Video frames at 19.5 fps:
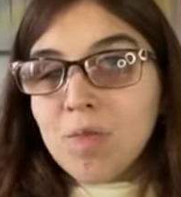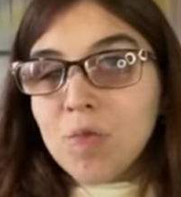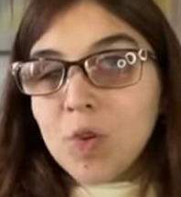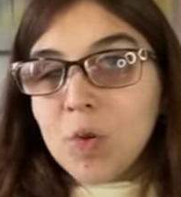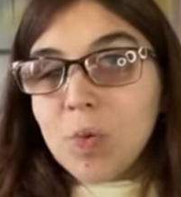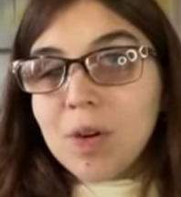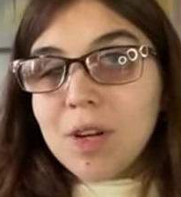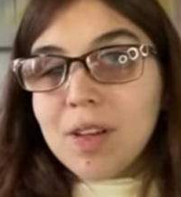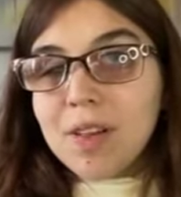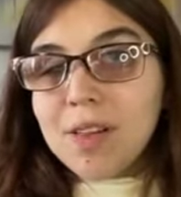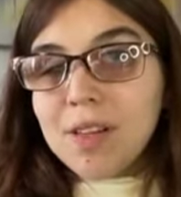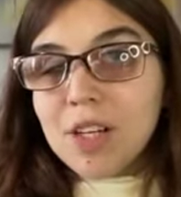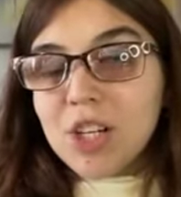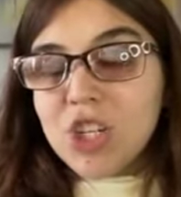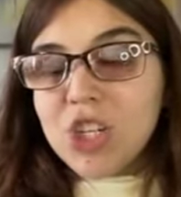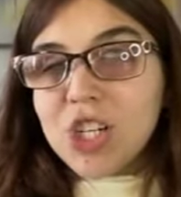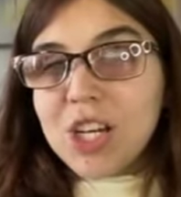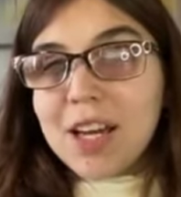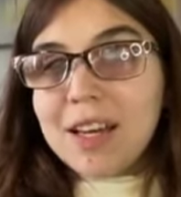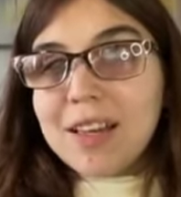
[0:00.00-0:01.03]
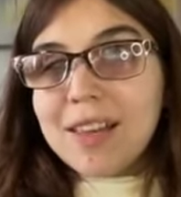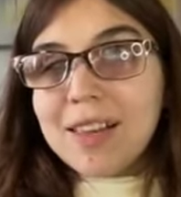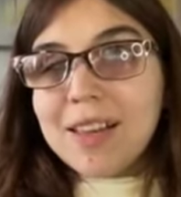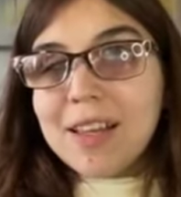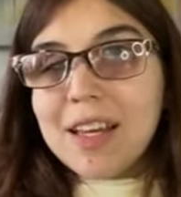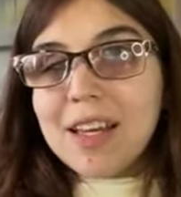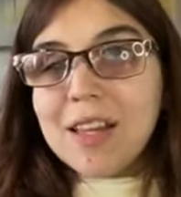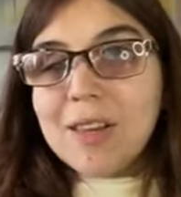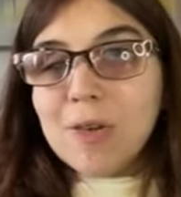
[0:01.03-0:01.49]
The word suggest
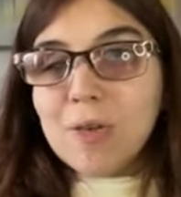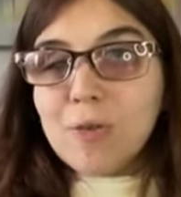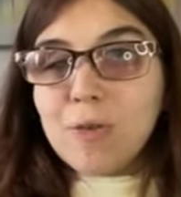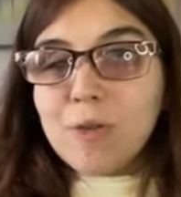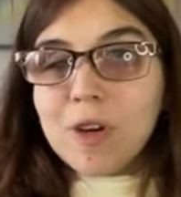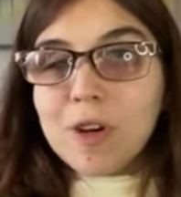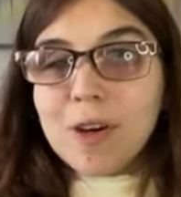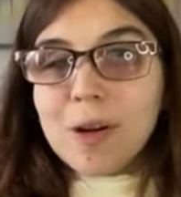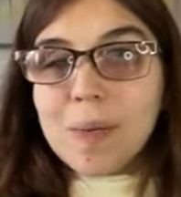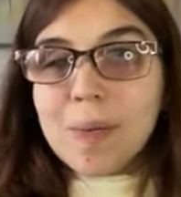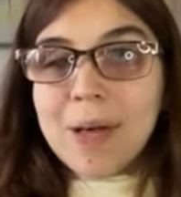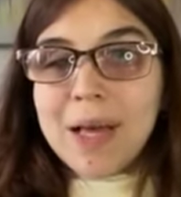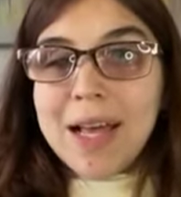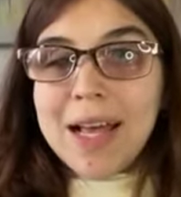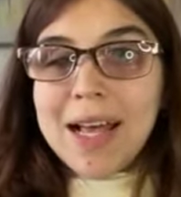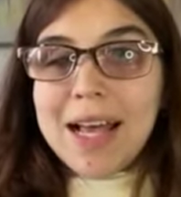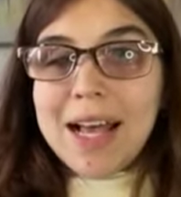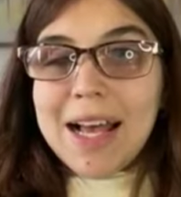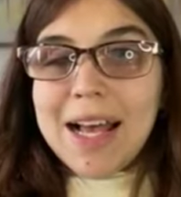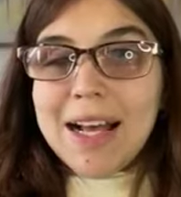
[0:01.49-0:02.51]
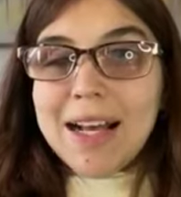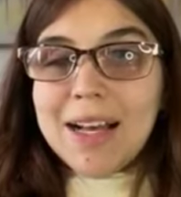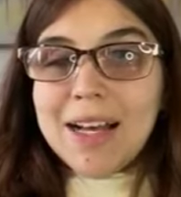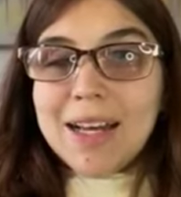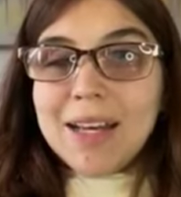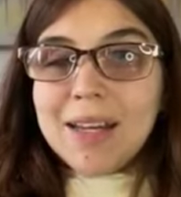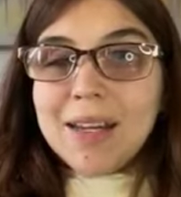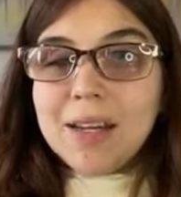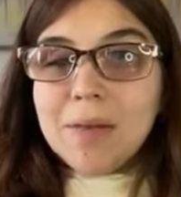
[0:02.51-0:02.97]
is a verb,
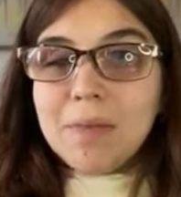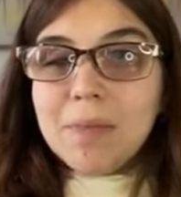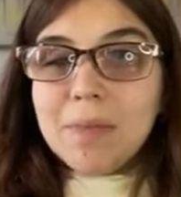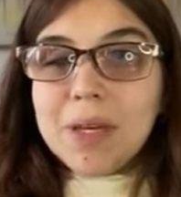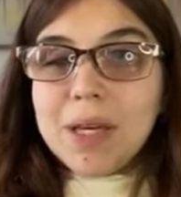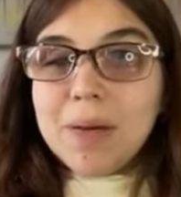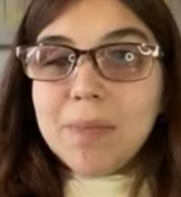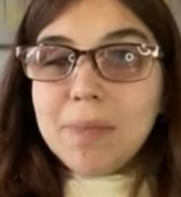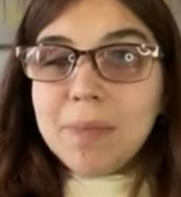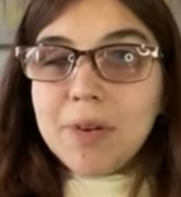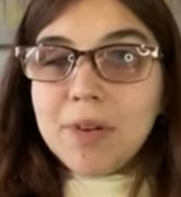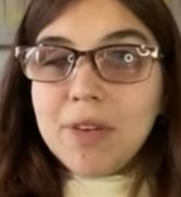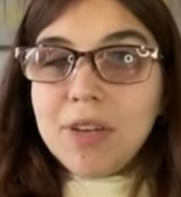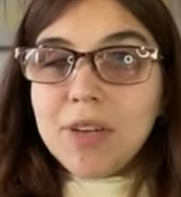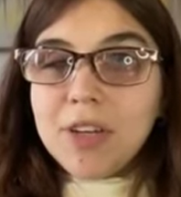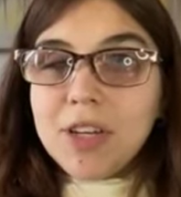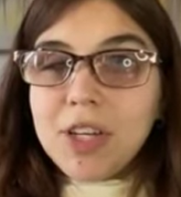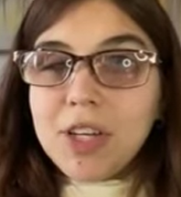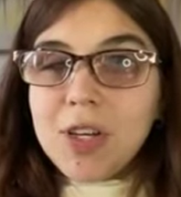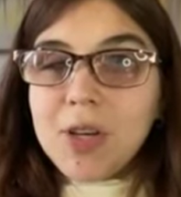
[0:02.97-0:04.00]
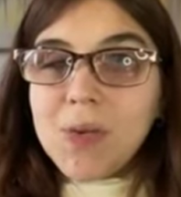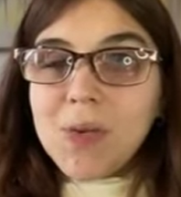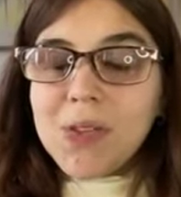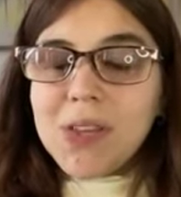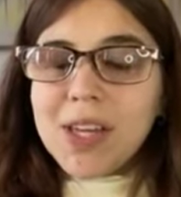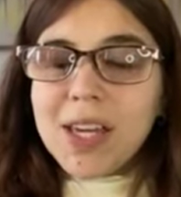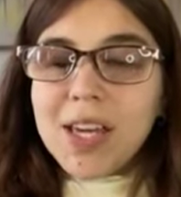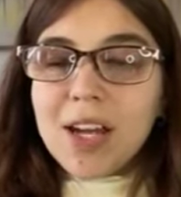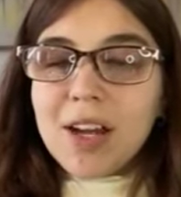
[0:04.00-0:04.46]
and people
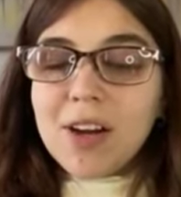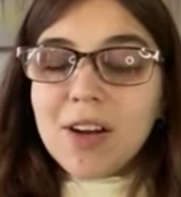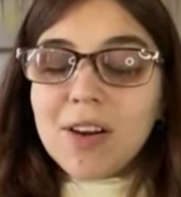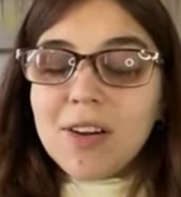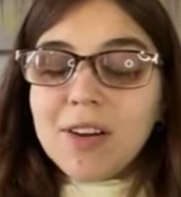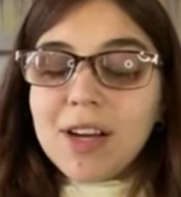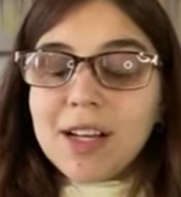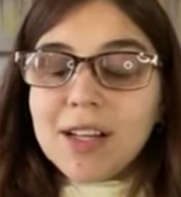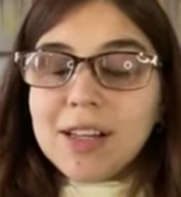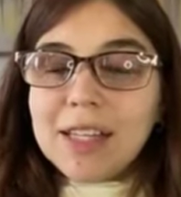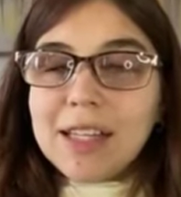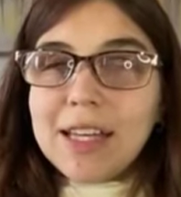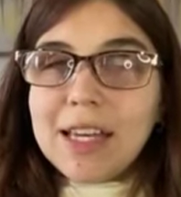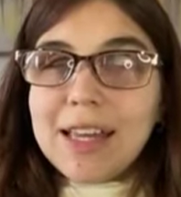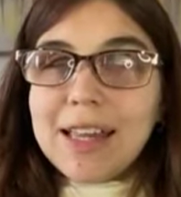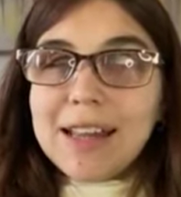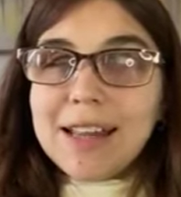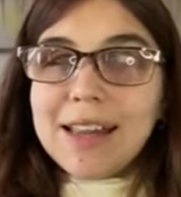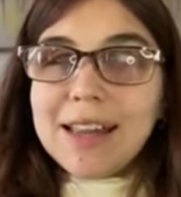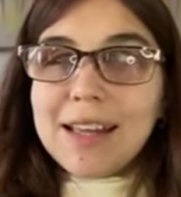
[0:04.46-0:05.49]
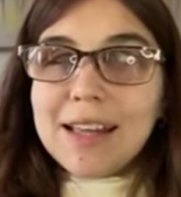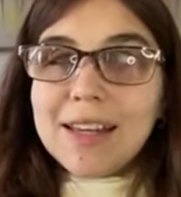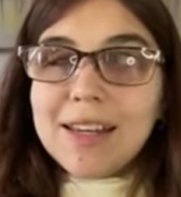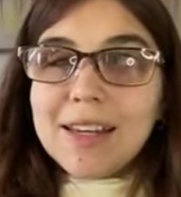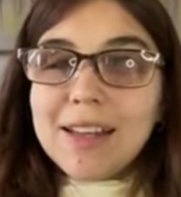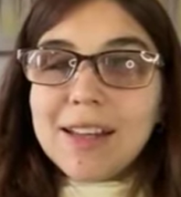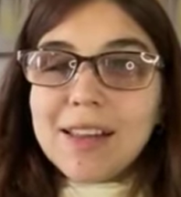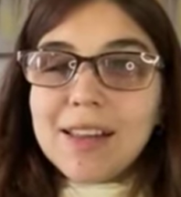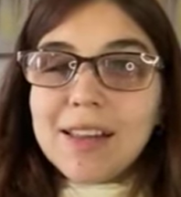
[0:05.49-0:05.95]
use it incorrectly in
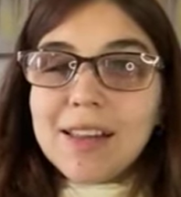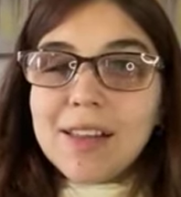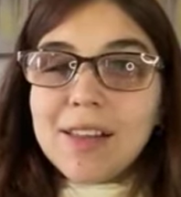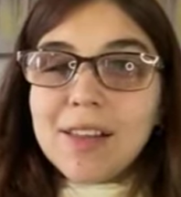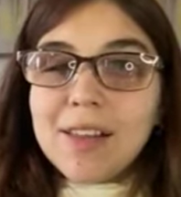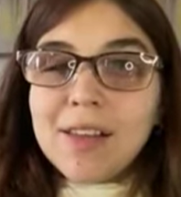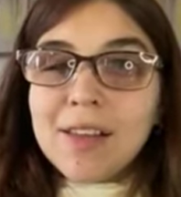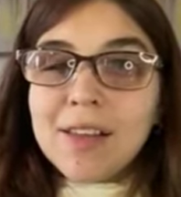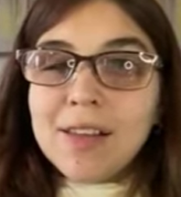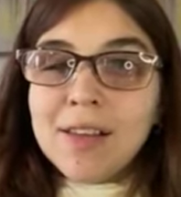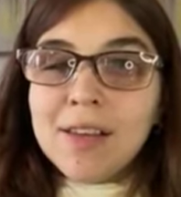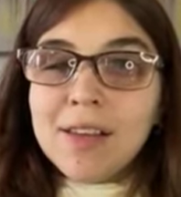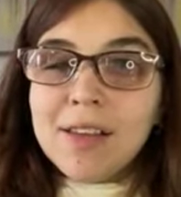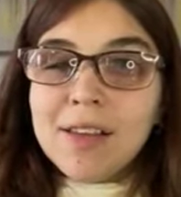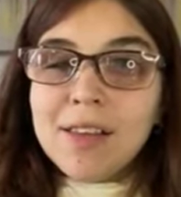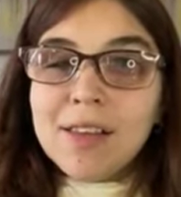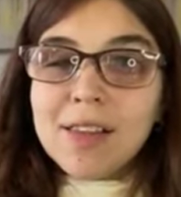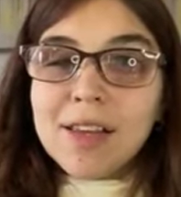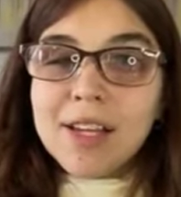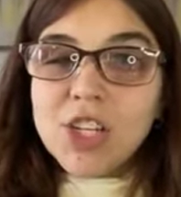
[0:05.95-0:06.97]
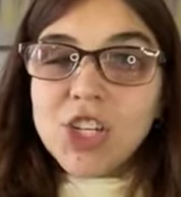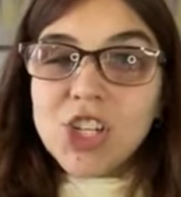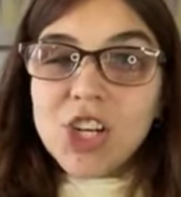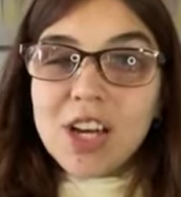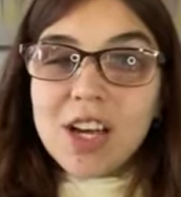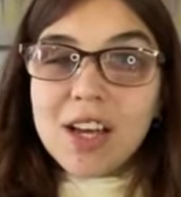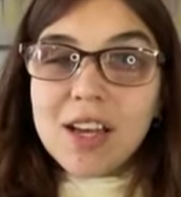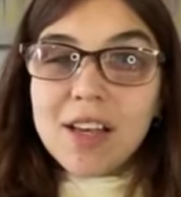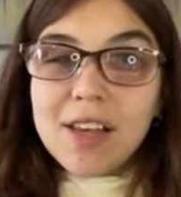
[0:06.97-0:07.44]
sentences, such
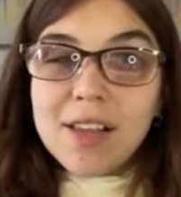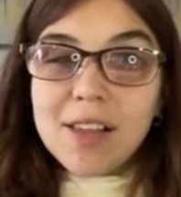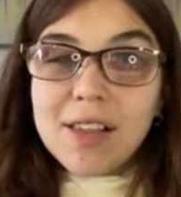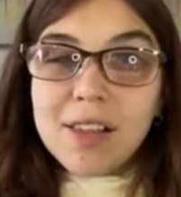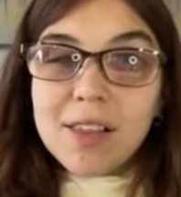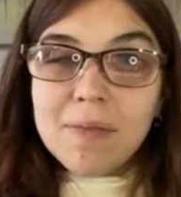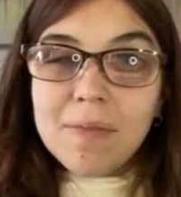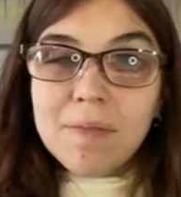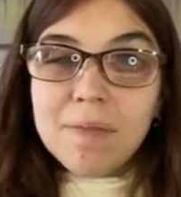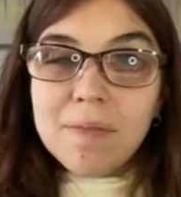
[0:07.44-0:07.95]
as,